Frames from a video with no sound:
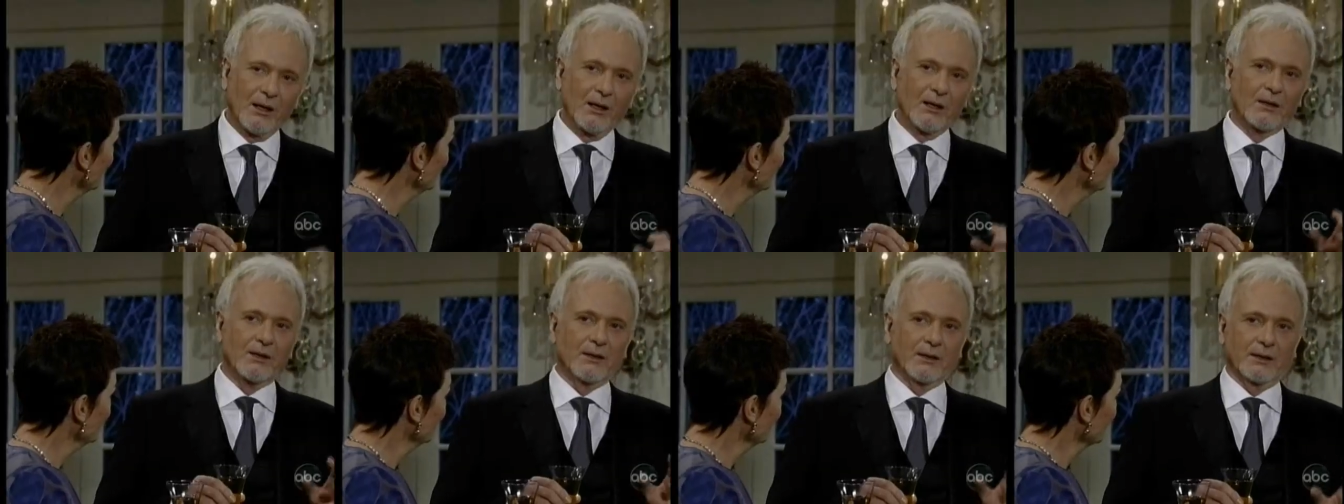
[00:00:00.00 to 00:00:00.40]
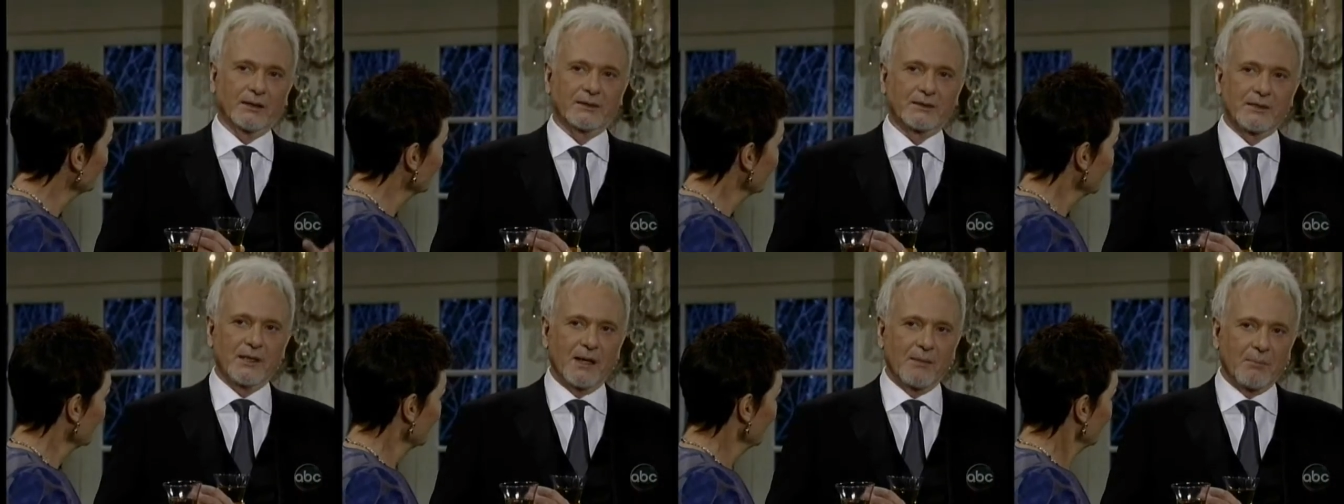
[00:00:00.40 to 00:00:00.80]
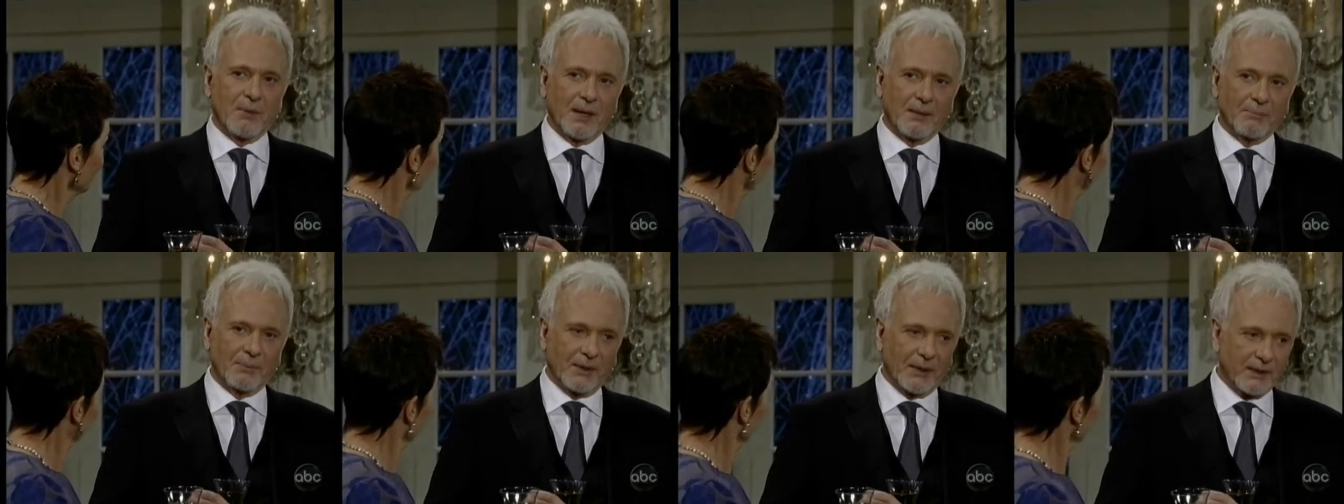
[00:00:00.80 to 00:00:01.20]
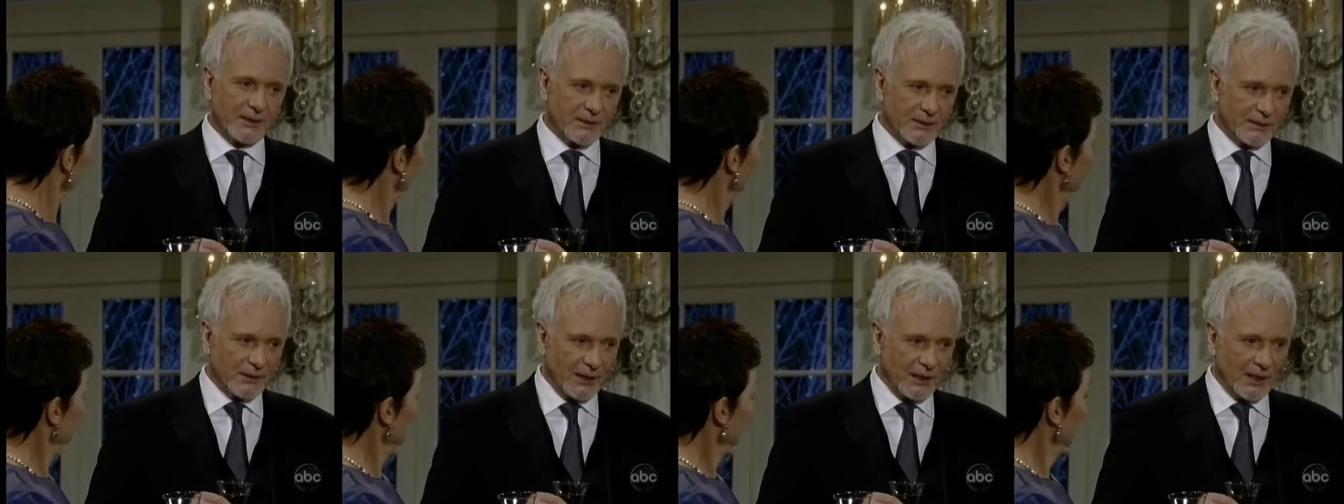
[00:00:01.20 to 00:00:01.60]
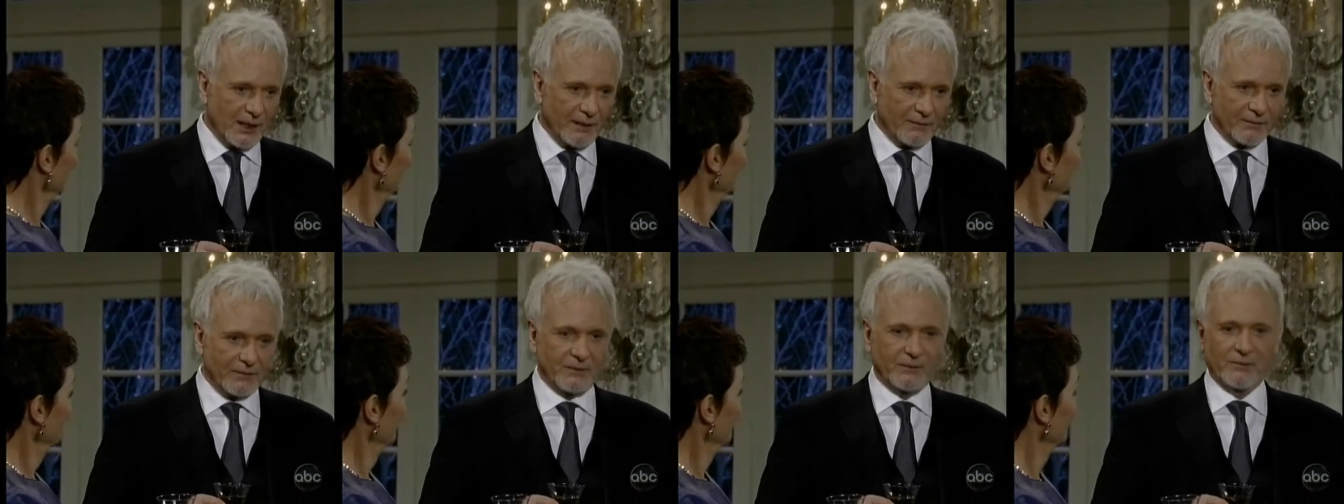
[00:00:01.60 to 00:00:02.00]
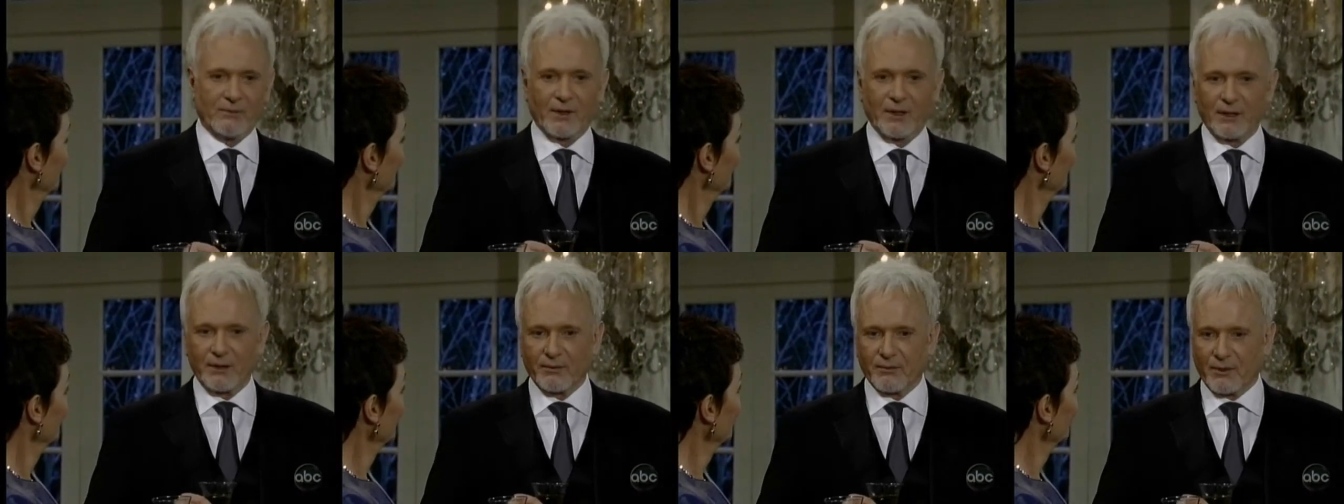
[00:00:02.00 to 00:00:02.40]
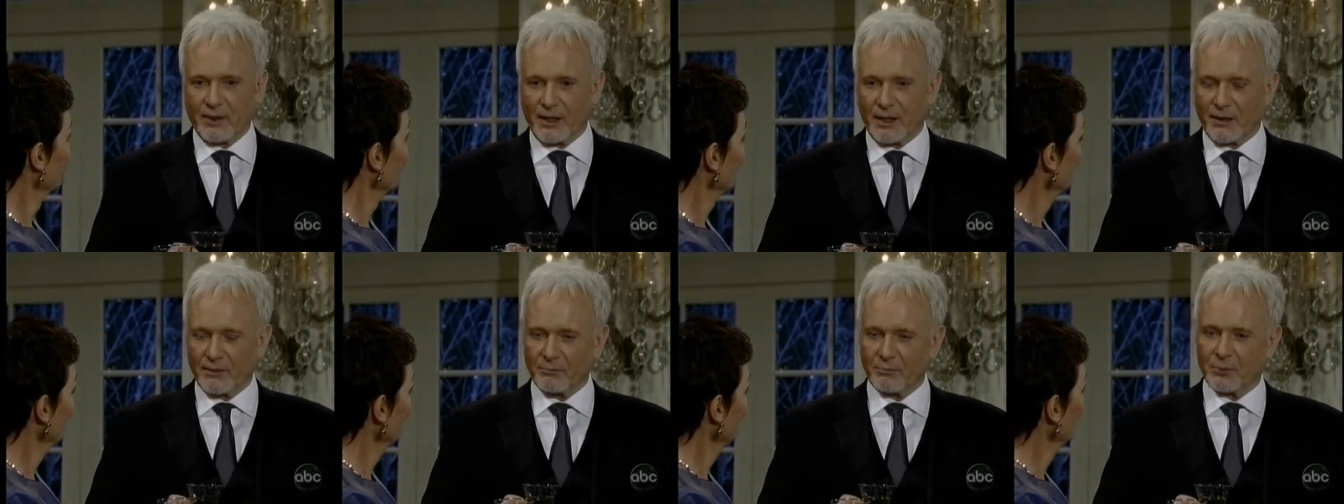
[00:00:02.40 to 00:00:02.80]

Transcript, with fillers: Look, it's not my place in life to run around